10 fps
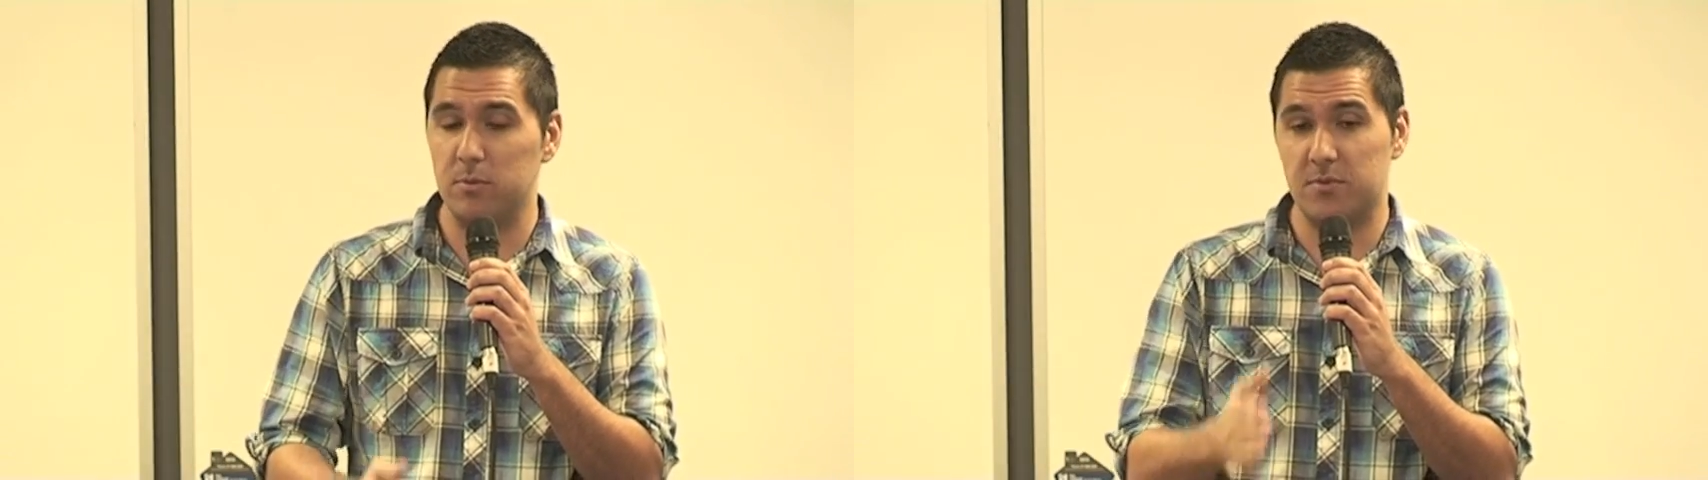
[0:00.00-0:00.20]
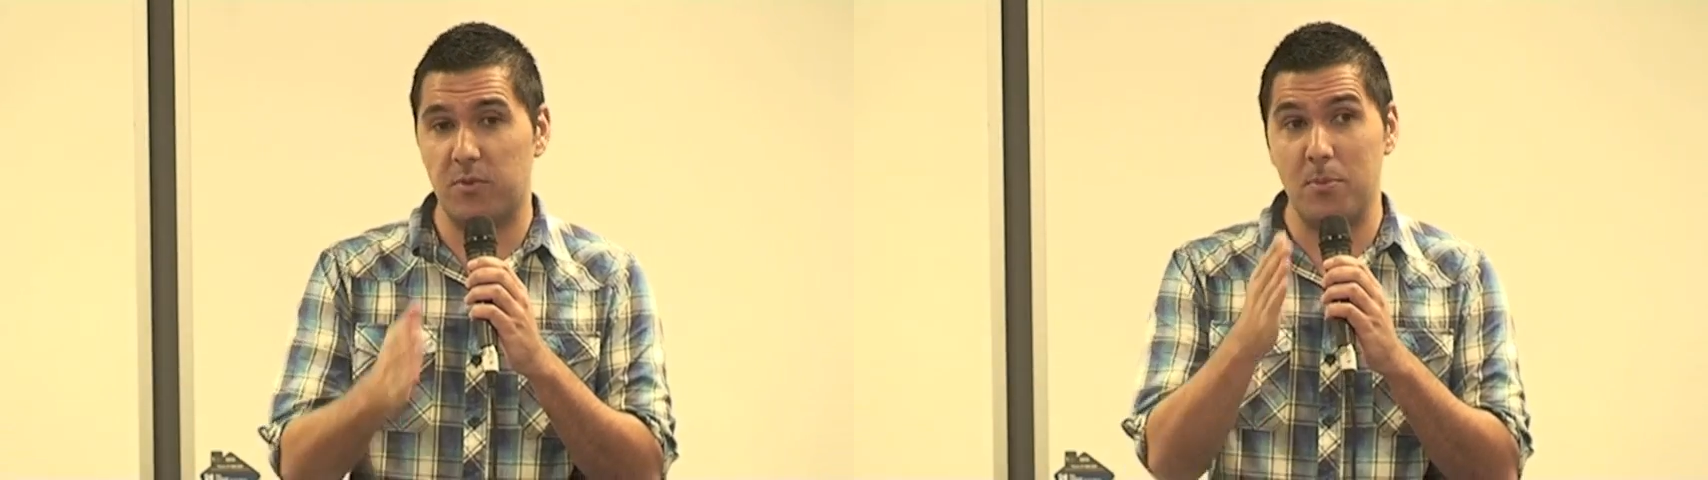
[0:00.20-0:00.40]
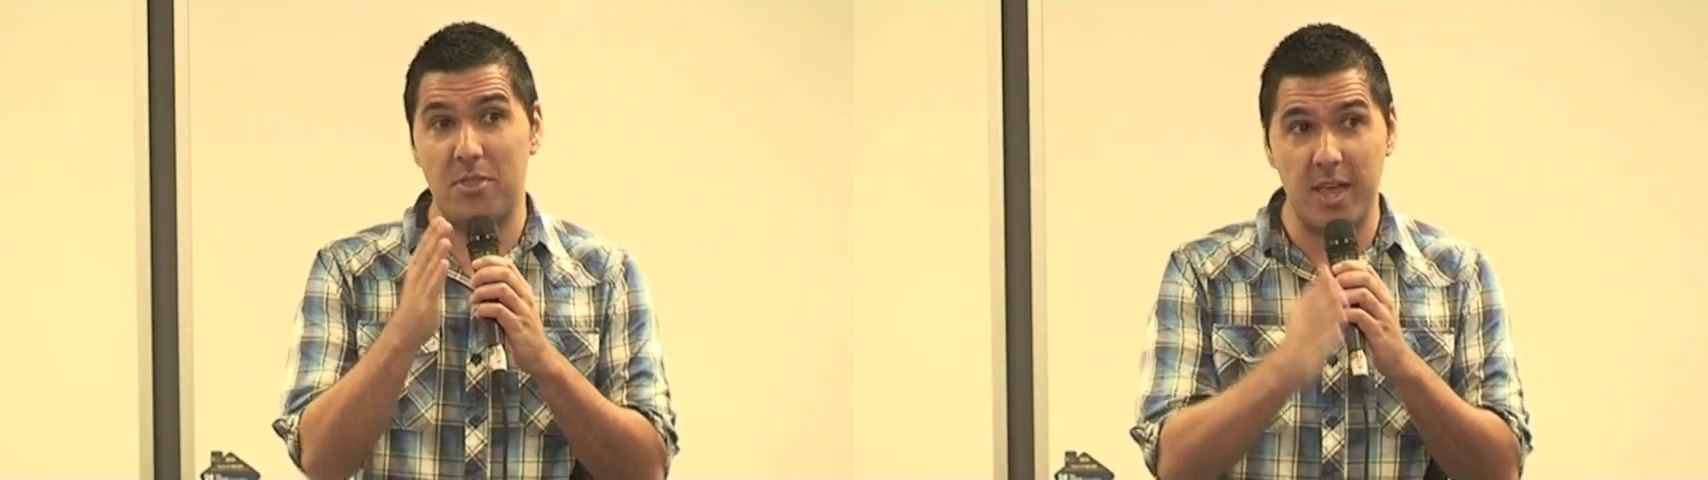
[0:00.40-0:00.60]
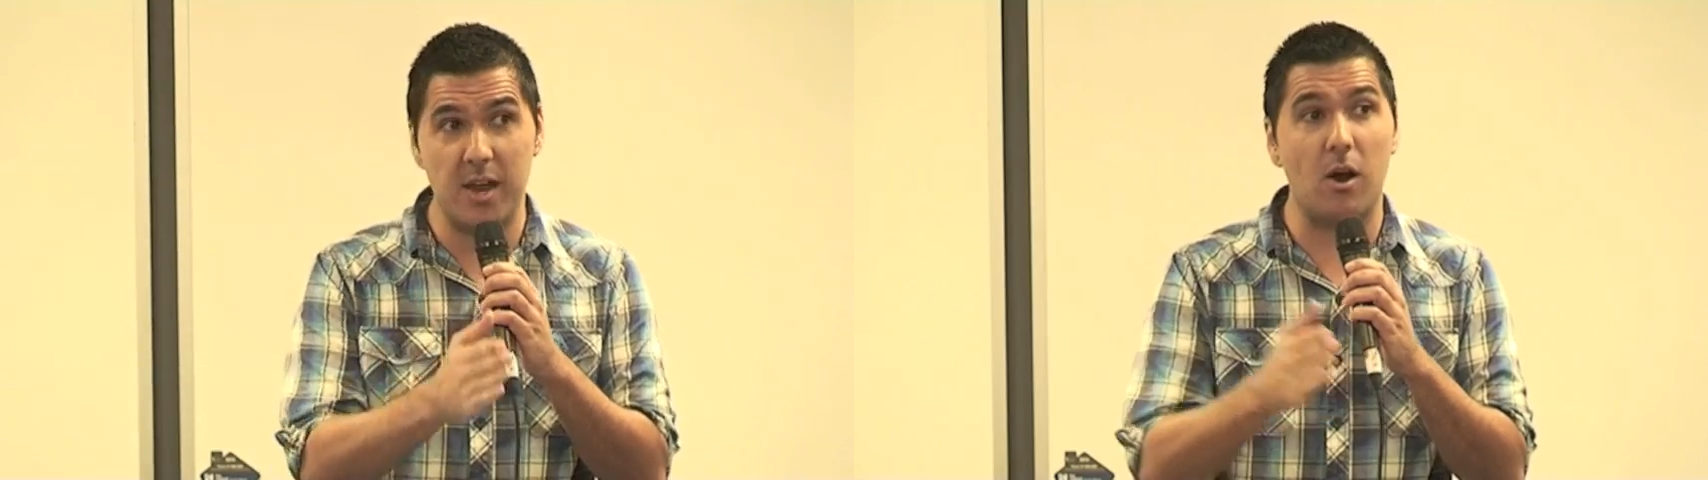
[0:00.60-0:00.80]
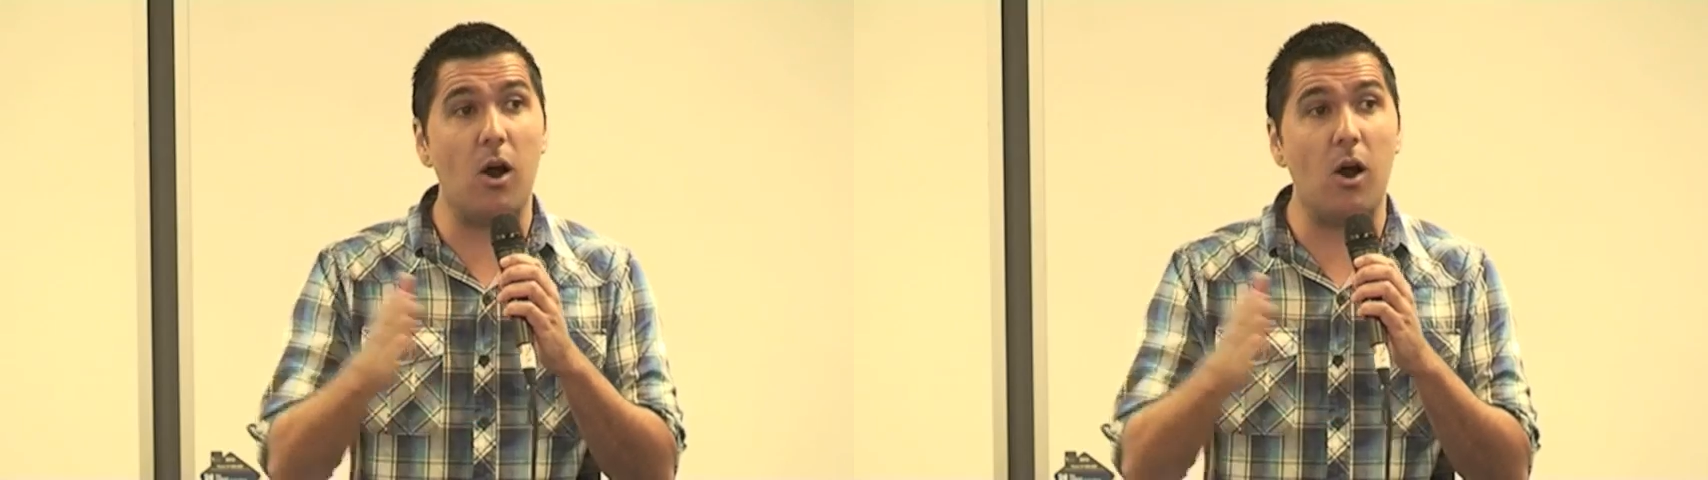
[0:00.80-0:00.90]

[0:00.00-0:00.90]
was from there